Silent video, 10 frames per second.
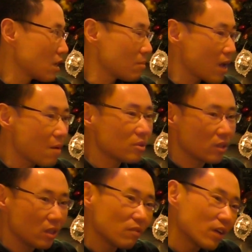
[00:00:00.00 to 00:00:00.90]
Sometimes
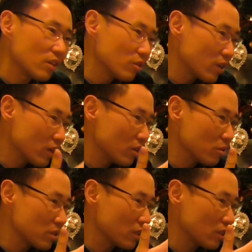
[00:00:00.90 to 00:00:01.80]
even you can
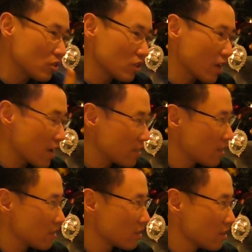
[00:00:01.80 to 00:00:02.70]
use the digital
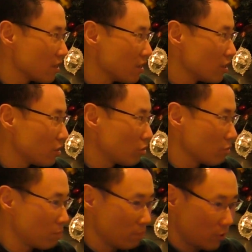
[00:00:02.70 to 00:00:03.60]
assets
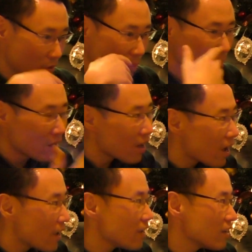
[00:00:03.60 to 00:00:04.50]
to, to
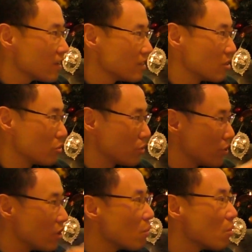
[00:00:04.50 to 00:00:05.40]
apply the
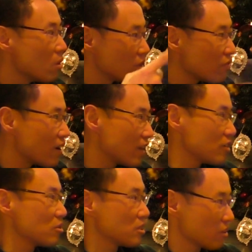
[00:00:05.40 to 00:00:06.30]
real world
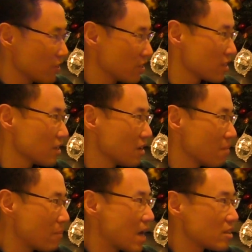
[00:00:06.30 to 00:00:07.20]
financial service
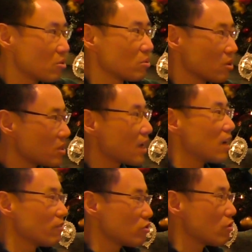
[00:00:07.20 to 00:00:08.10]
based on those
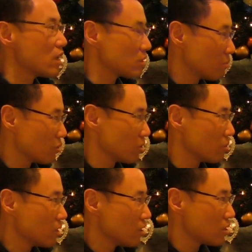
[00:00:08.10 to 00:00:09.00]
kind of trust
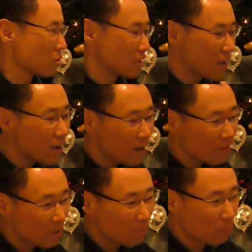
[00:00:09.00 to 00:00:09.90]
model. So they
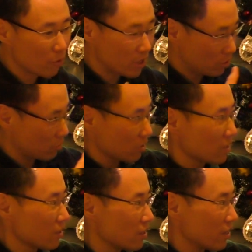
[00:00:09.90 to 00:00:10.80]
have a bridge
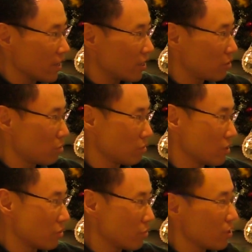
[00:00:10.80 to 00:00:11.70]
link to
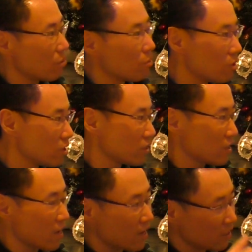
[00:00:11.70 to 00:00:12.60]
the real world
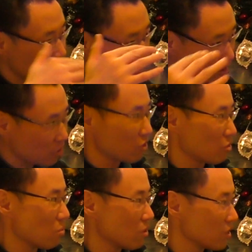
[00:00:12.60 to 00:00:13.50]
and the
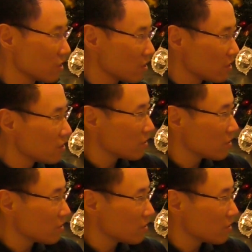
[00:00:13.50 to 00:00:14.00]
digital world. The digital